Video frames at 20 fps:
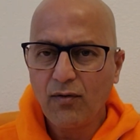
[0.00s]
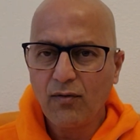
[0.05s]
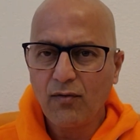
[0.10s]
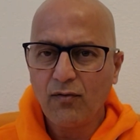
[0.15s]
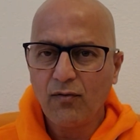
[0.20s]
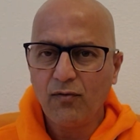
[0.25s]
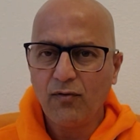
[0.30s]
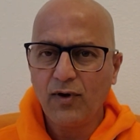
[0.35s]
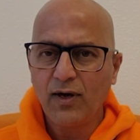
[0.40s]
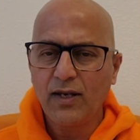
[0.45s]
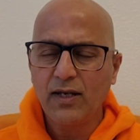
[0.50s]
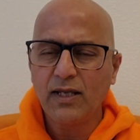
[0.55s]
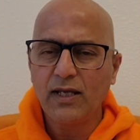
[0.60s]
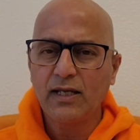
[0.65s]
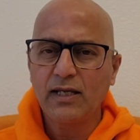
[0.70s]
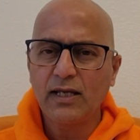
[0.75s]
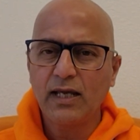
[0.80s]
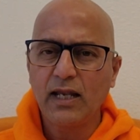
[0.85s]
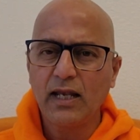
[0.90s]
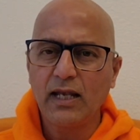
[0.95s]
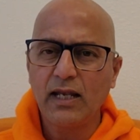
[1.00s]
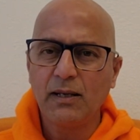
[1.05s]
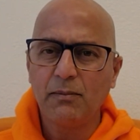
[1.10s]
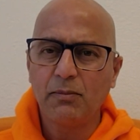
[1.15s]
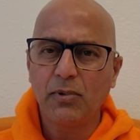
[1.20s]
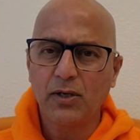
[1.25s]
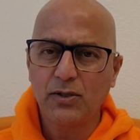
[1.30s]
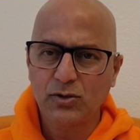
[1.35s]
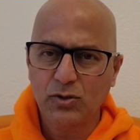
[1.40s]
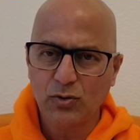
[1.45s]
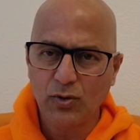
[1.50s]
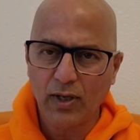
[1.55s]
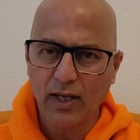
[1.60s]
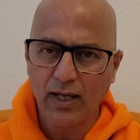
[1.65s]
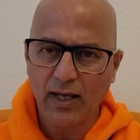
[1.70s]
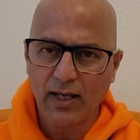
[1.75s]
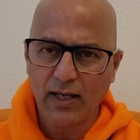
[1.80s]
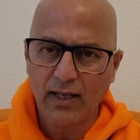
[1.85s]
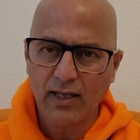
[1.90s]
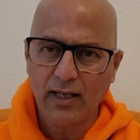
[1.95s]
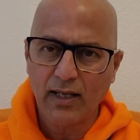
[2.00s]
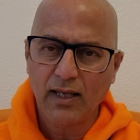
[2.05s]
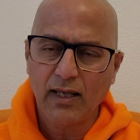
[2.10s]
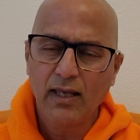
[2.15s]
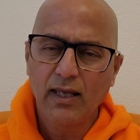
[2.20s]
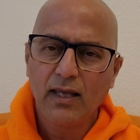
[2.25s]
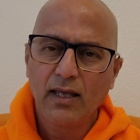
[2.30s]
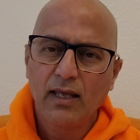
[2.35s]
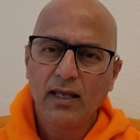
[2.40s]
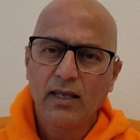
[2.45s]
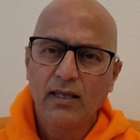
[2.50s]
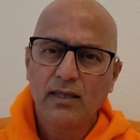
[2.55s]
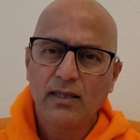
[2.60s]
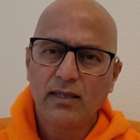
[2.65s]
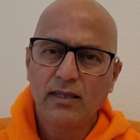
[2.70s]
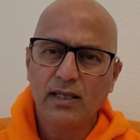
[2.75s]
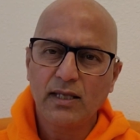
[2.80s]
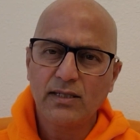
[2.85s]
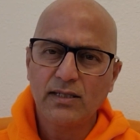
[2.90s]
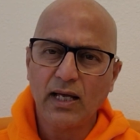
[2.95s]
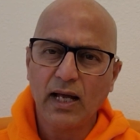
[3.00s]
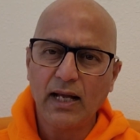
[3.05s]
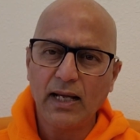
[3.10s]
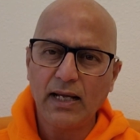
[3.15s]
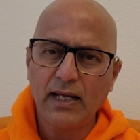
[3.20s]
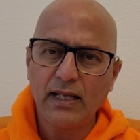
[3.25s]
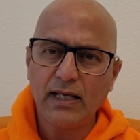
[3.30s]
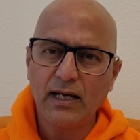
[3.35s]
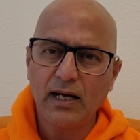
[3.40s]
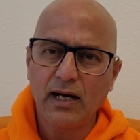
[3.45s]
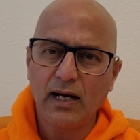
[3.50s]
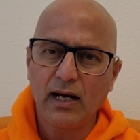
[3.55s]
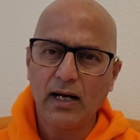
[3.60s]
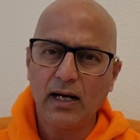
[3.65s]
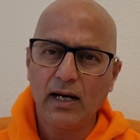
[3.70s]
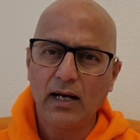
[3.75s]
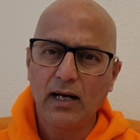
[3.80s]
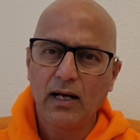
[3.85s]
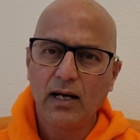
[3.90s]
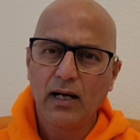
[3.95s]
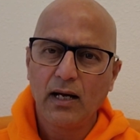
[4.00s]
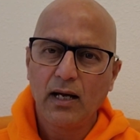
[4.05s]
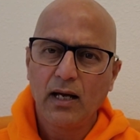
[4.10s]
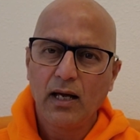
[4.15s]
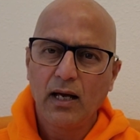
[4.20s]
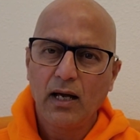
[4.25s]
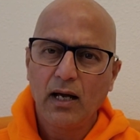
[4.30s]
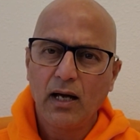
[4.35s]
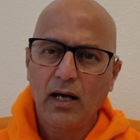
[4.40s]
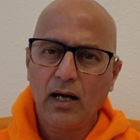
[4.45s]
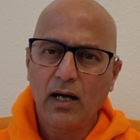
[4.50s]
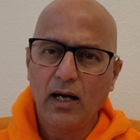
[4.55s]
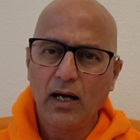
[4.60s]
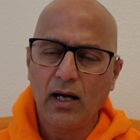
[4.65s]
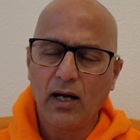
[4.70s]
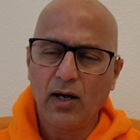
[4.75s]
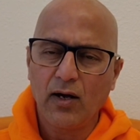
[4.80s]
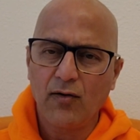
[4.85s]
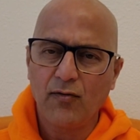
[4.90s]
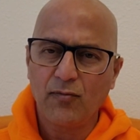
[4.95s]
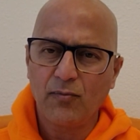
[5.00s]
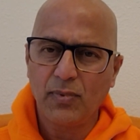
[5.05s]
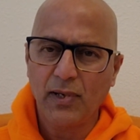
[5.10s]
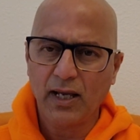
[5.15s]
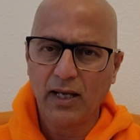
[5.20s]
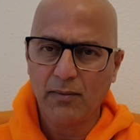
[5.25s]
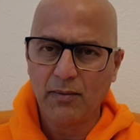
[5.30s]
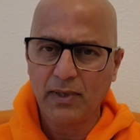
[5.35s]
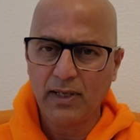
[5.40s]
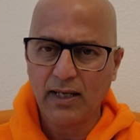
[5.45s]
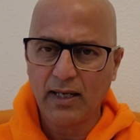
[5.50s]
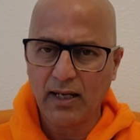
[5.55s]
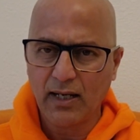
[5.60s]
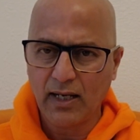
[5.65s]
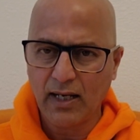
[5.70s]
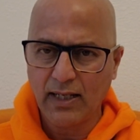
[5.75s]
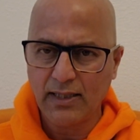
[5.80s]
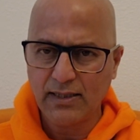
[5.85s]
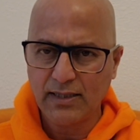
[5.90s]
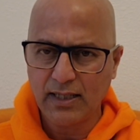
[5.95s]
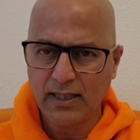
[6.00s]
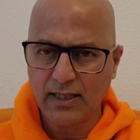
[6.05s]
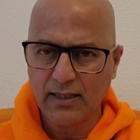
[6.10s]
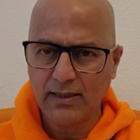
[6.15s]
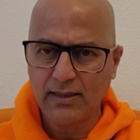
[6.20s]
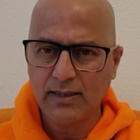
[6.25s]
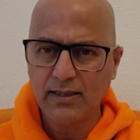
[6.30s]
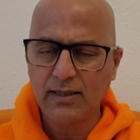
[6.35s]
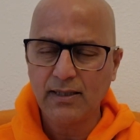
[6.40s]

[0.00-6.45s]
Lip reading: very keenly pursuing this idea of becoming enlightened,